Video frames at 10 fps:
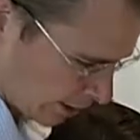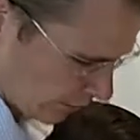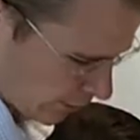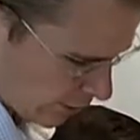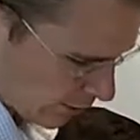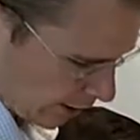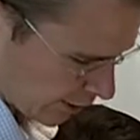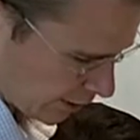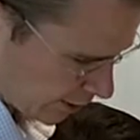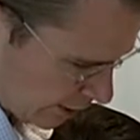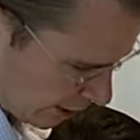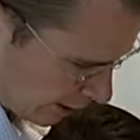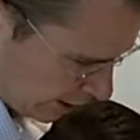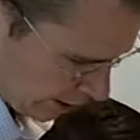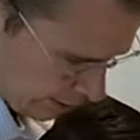giving traction,
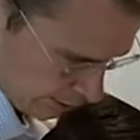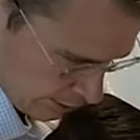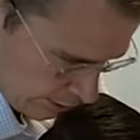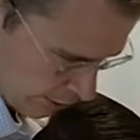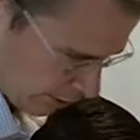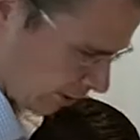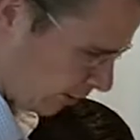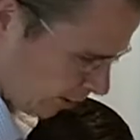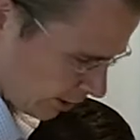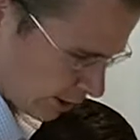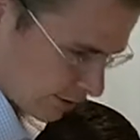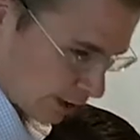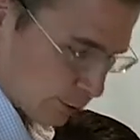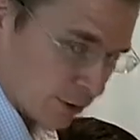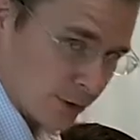and then doing a large
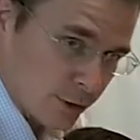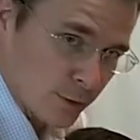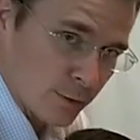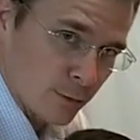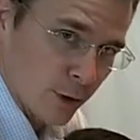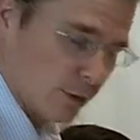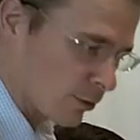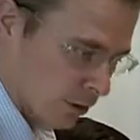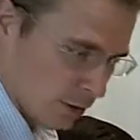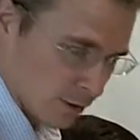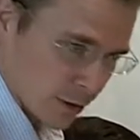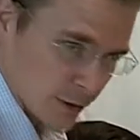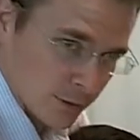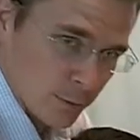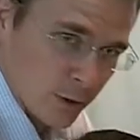amplitude rotary
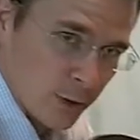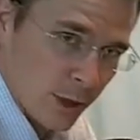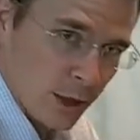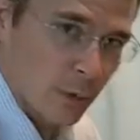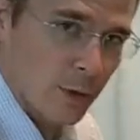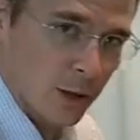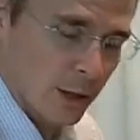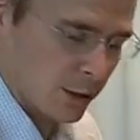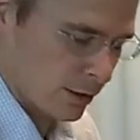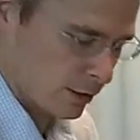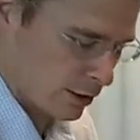thrust with my upper hand.